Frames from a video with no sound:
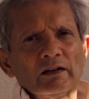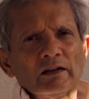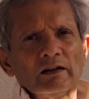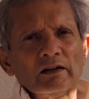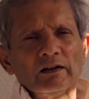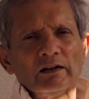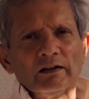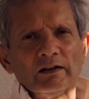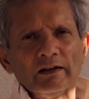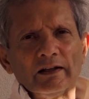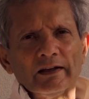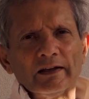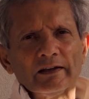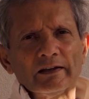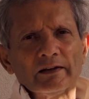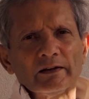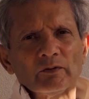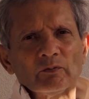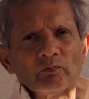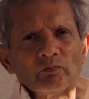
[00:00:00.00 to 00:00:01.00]
early.
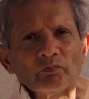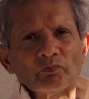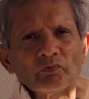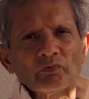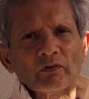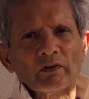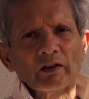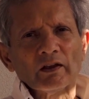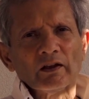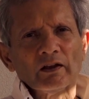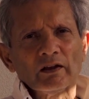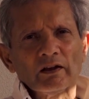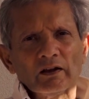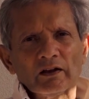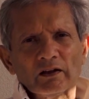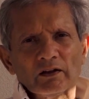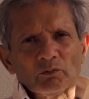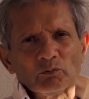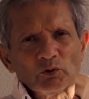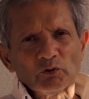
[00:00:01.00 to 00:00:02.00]

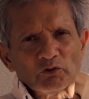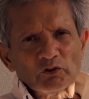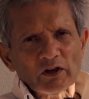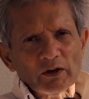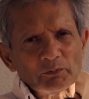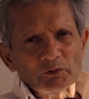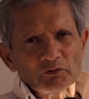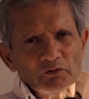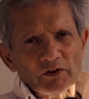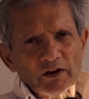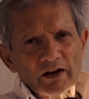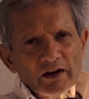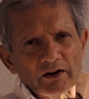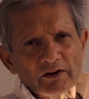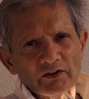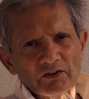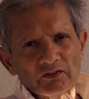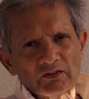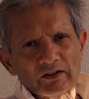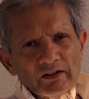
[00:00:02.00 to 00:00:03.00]
Move your hips
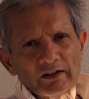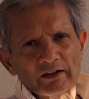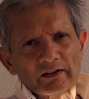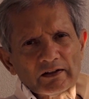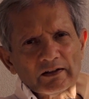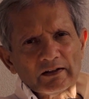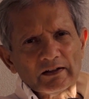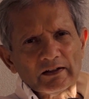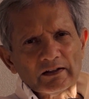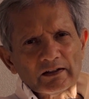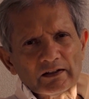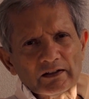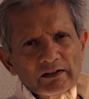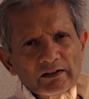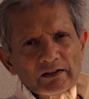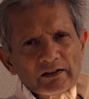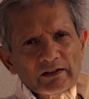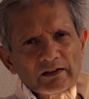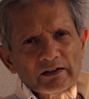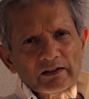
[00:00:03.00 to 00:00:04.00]
very slightly.
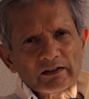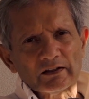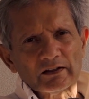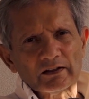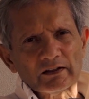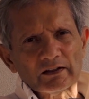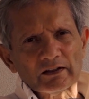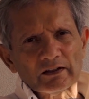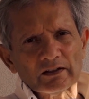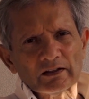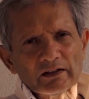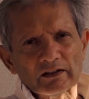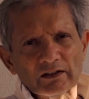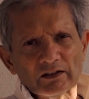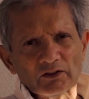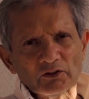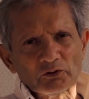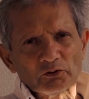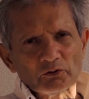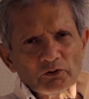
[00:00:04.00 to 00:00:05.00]

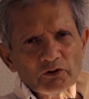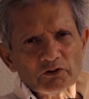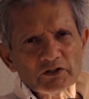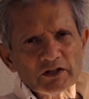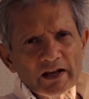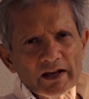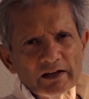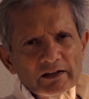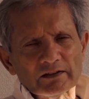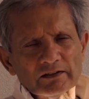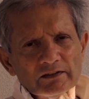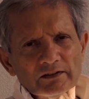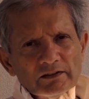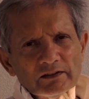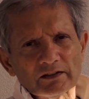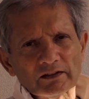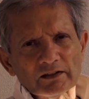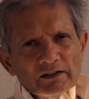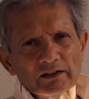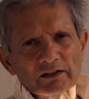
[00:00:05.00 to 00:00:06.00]
You rotate,
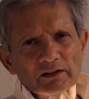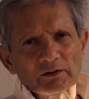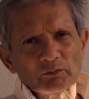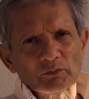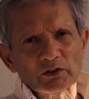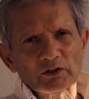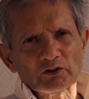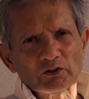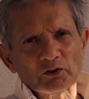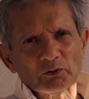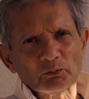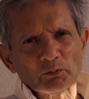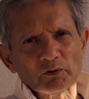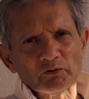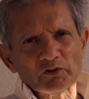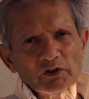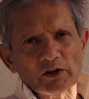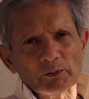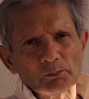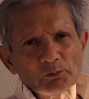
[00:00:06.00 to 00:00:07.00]
but don't move
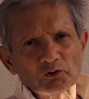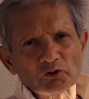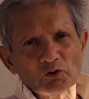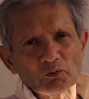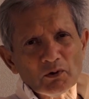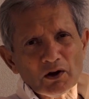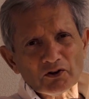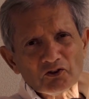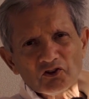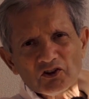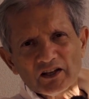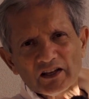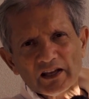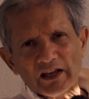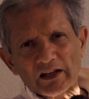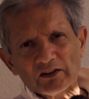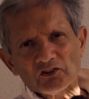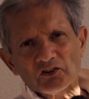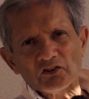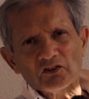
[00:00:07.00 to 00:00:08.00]
your hips too much.
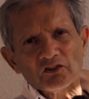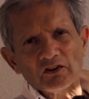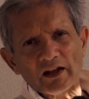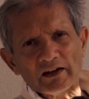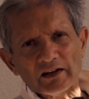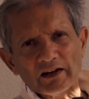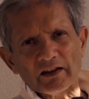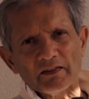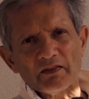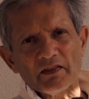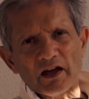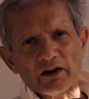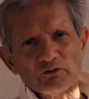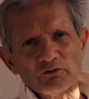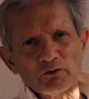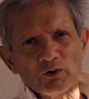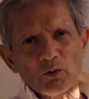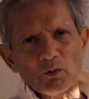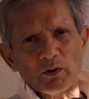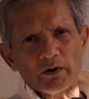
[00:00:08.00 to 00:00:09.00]
Get set in that
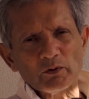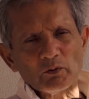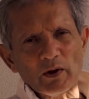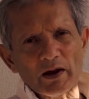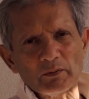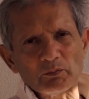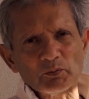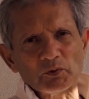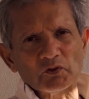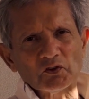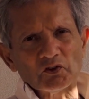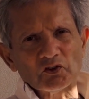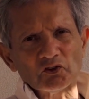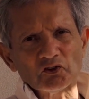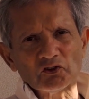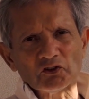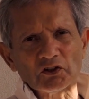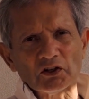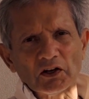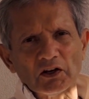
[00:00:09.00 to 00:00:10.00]
forward weight
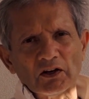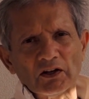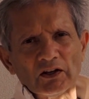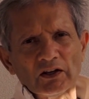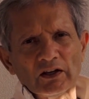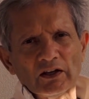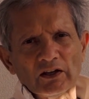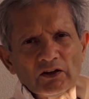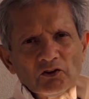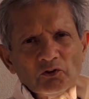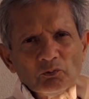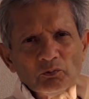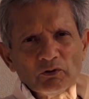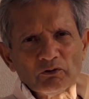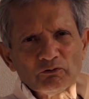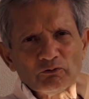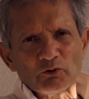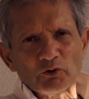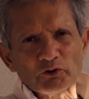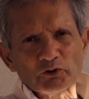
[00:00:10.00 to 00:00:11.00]
position
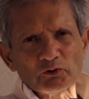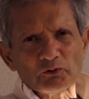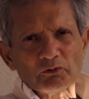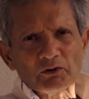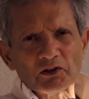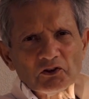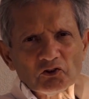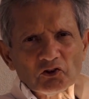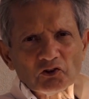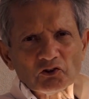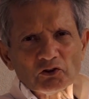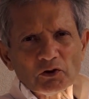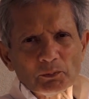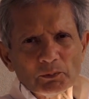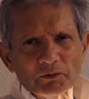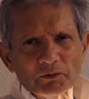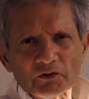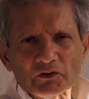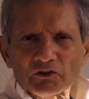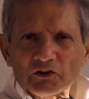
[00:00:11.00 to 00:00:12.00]
before you reach the top
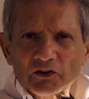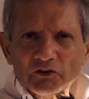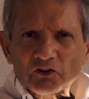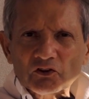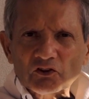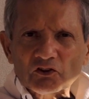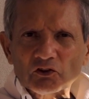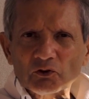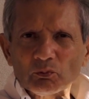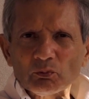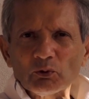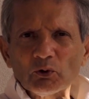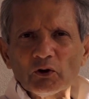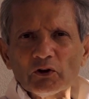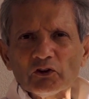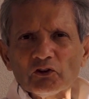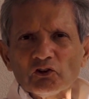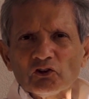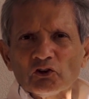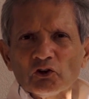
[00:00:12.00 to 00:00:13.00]
transition
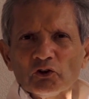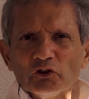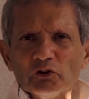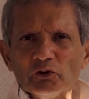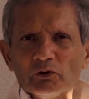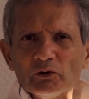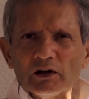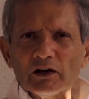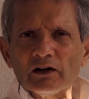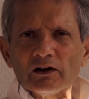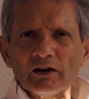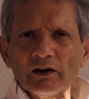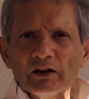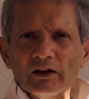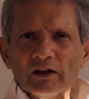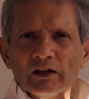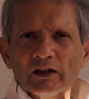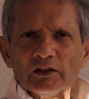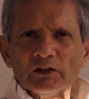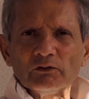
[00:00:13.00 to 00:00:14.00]
point, so
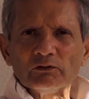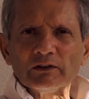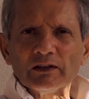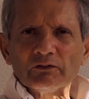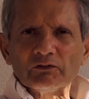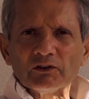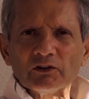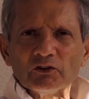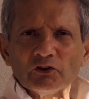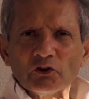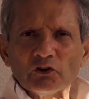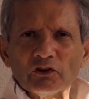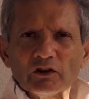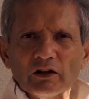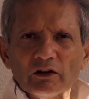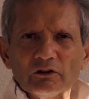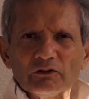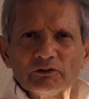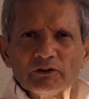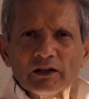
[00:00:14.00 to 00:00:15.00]
you've given
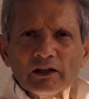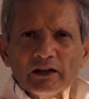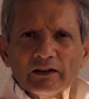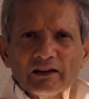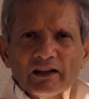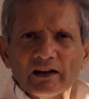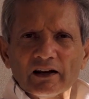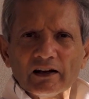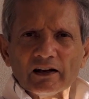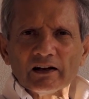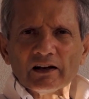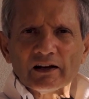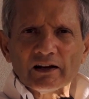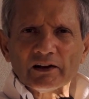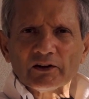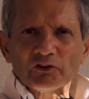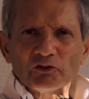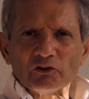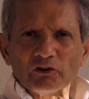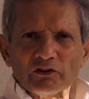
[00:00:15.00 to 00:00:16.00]
yourself that little
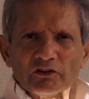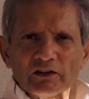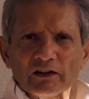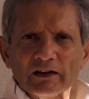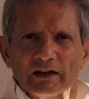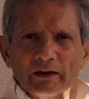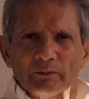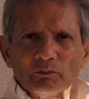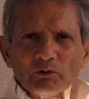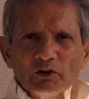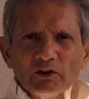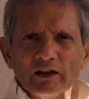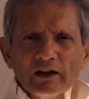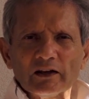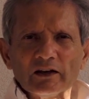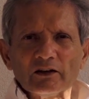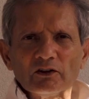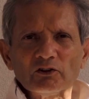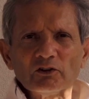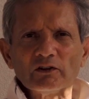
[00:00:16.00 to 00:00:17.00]
extra time to get
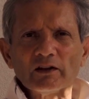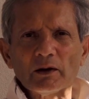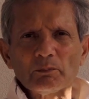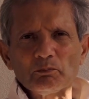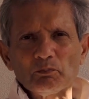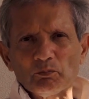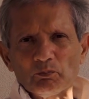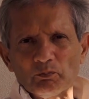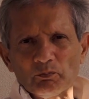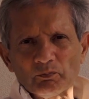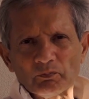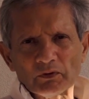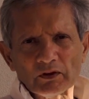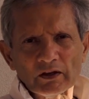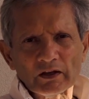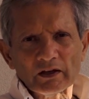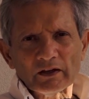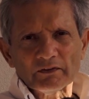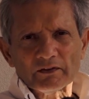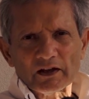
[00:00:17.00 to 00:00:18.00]
into that
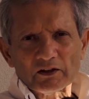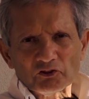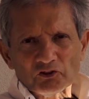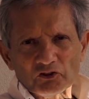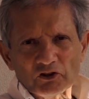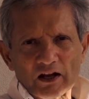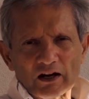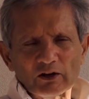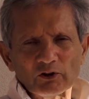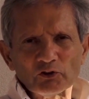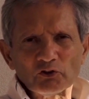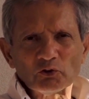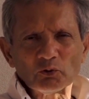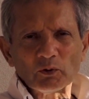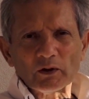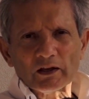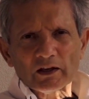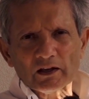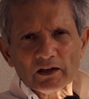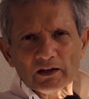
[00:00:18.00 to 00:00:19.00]
shallow
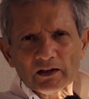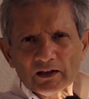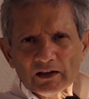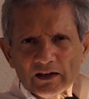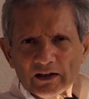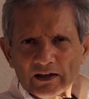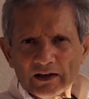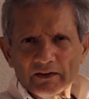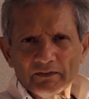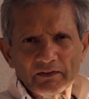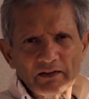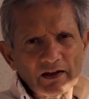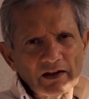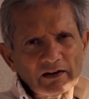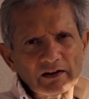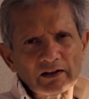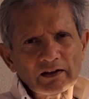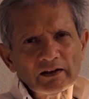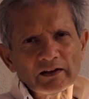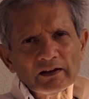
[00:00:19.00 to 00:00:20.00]
swing and that
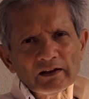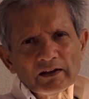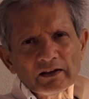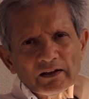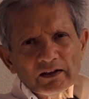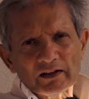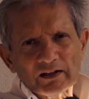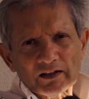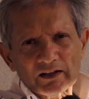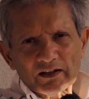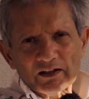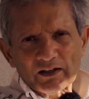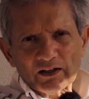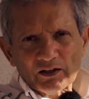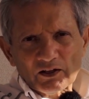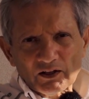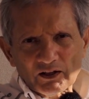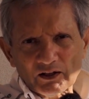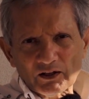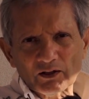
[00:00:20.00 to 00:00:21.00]

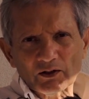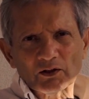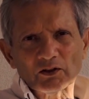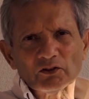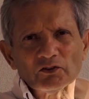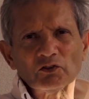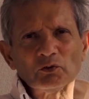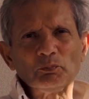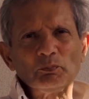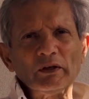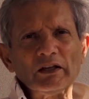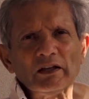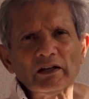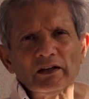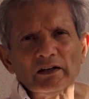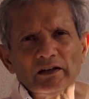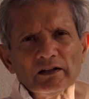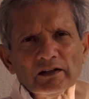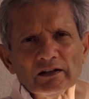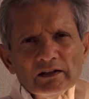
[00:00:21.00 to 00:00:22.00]

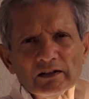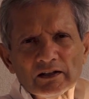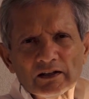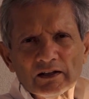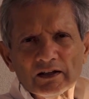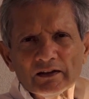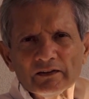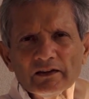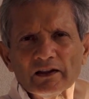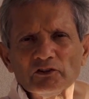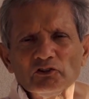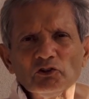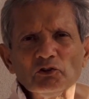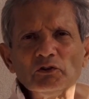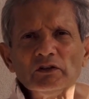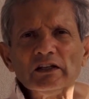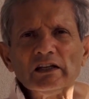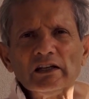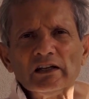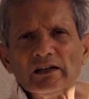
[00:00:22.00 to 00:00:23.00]
speed that you
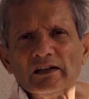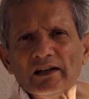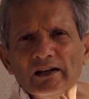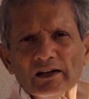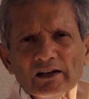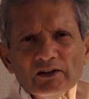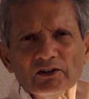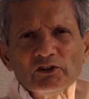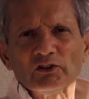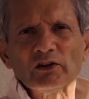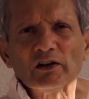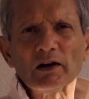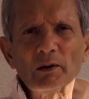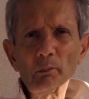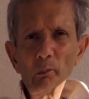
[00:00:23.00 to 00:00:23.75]
need to come